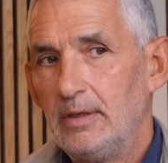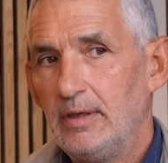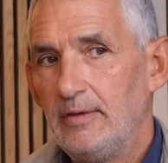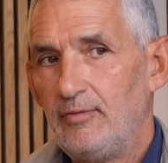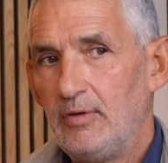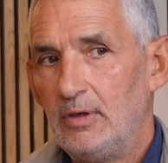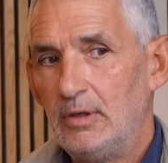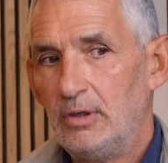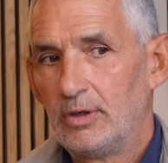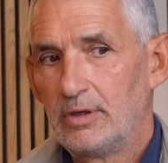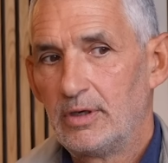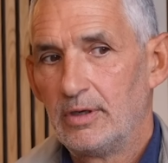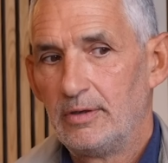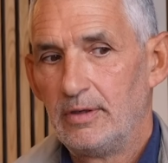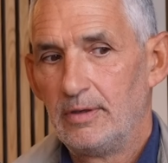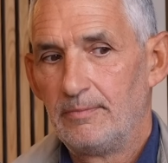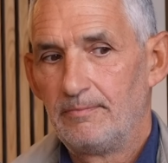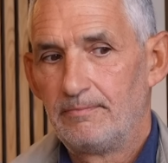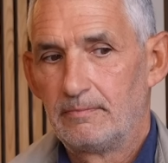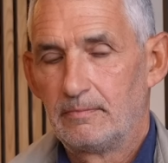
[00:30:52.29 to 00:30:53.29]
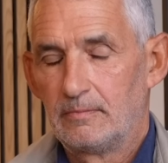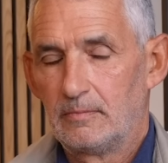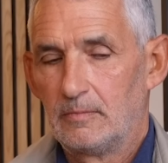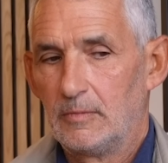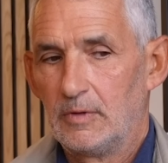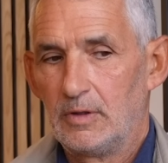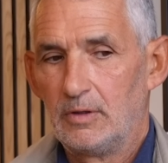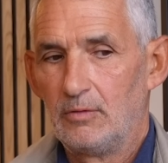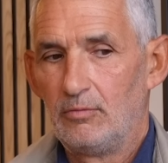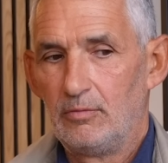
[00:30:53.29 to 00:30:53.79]
if you look at the,
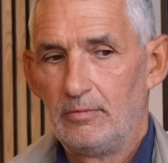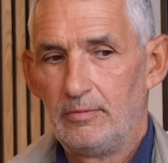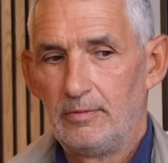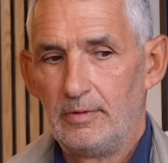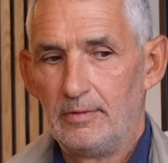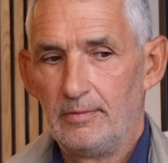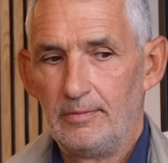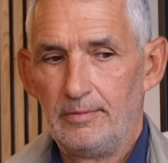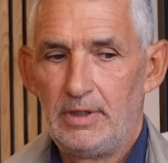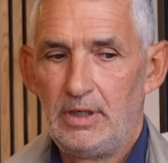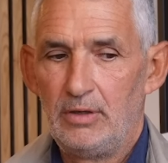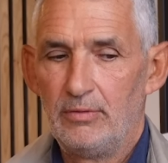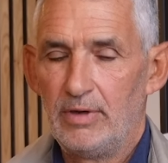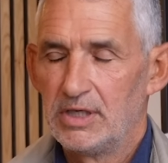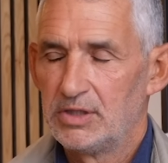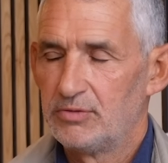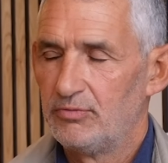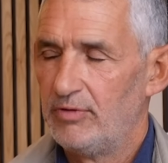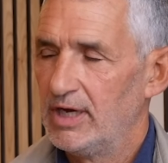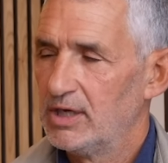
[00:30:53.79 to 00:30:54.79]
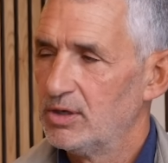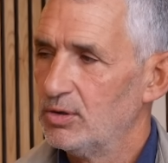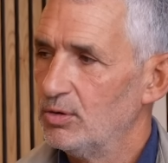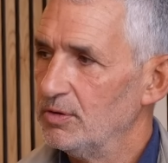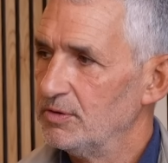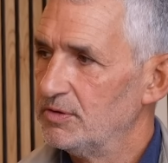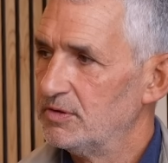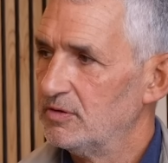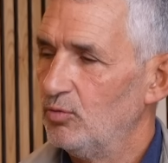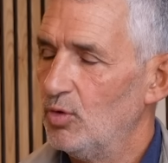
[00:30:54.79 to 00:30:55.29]
the, the us
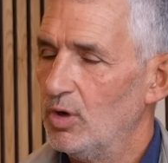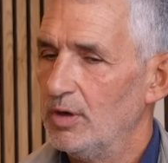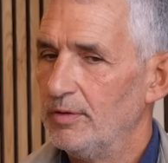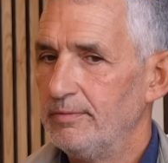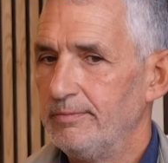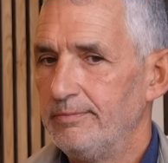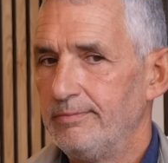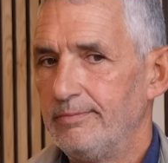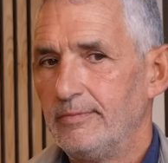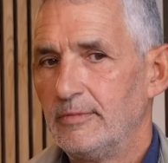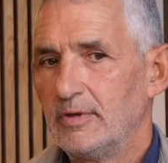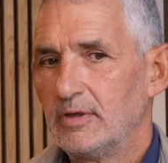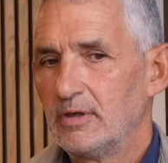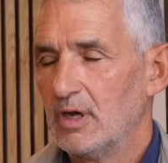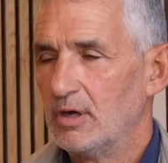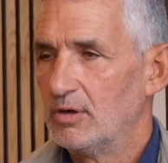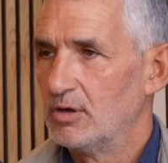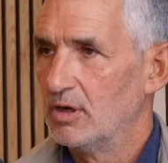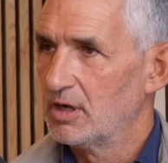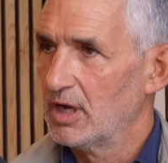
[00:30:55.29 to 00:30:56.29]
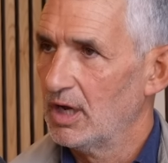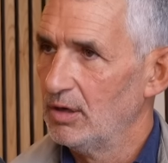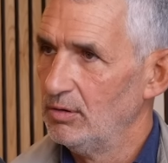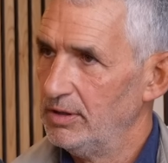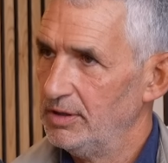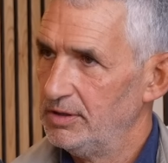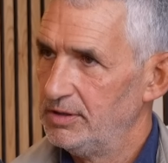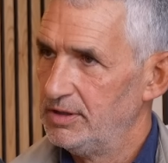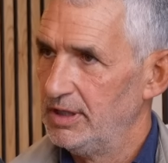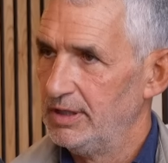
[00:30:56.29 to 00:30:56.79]
records of what
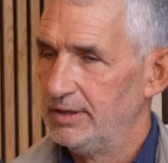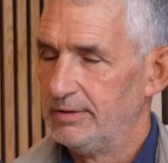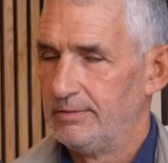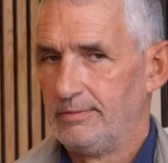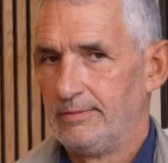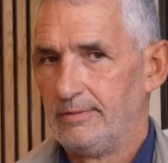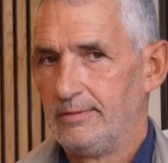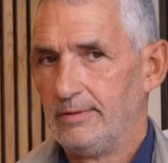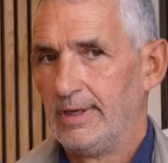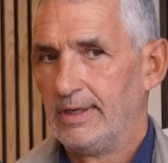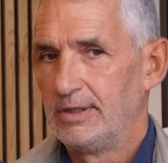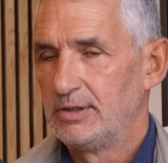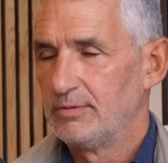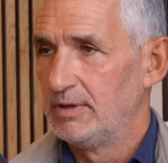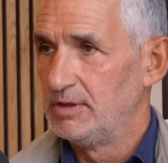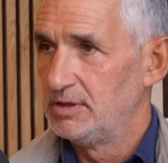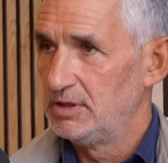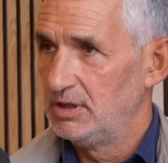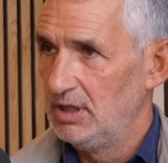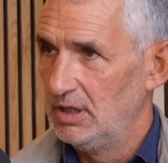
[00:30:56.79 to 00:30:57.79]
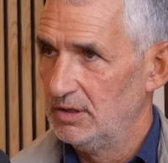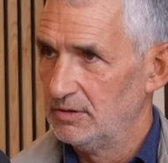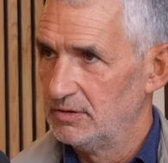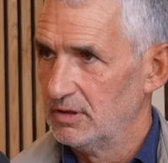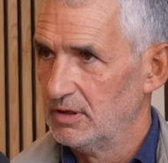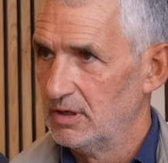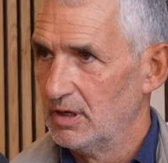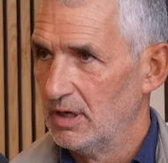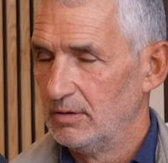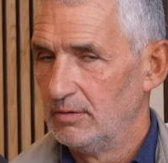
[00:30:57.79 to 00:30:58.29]
coca-cola did like 20 years
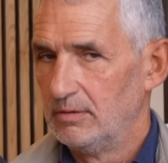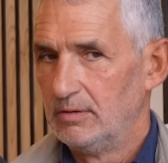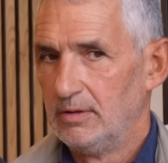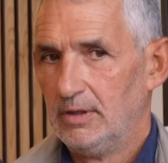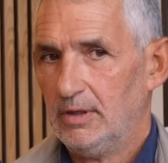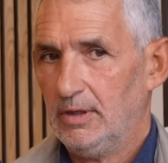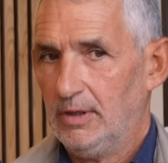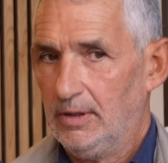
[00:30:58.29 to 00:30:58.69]
ago